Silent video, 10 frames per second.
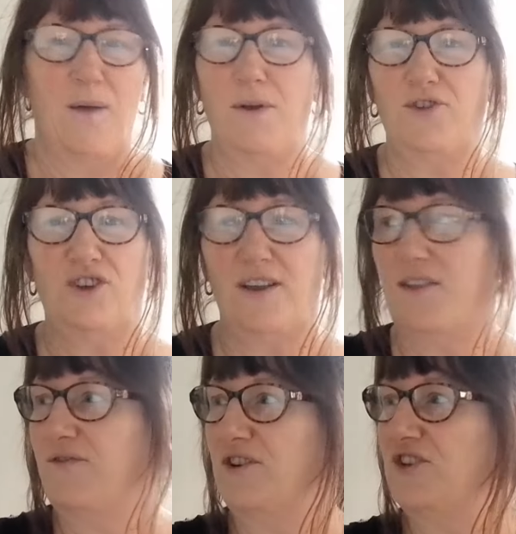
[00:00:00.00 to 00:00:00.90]
I won't show
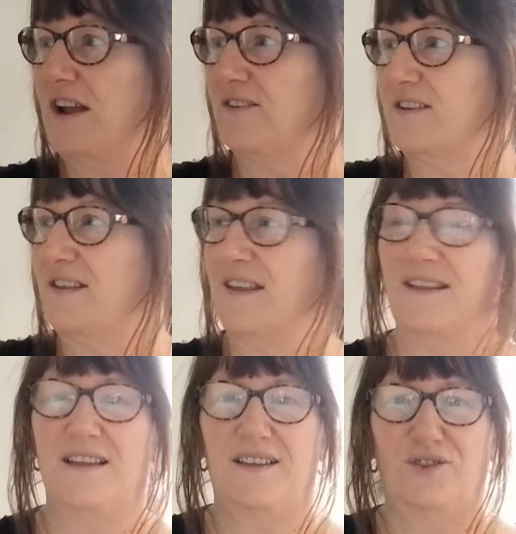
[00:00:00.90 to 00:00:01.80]
you in the fridge now because I
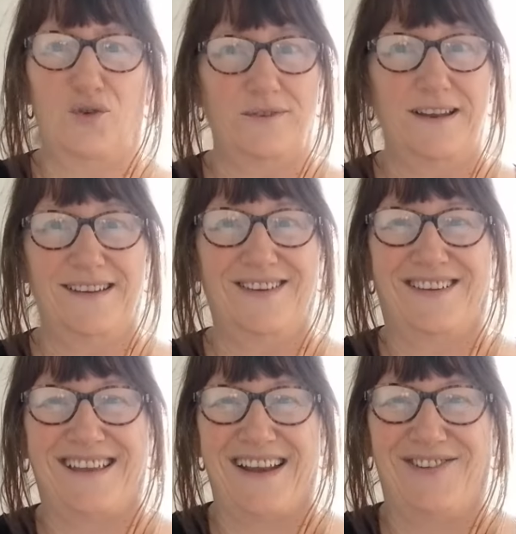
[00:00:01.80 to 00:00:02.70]
think the doors need to
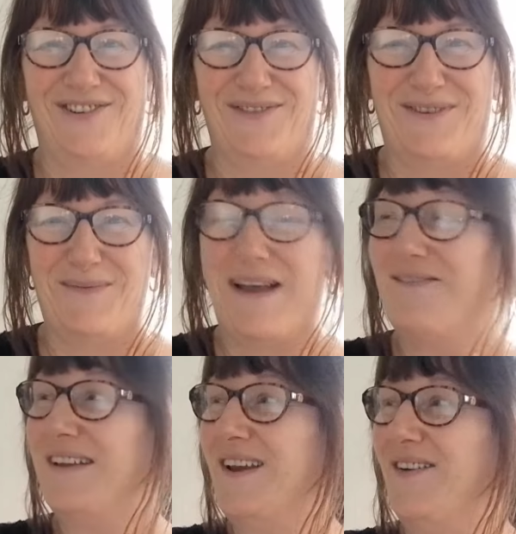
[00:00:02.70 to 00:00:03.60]
stay shut for a
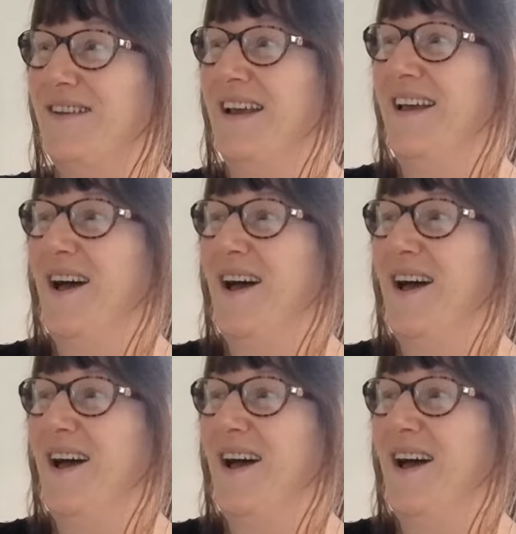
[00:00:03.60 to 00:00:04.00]
bit. I've had it on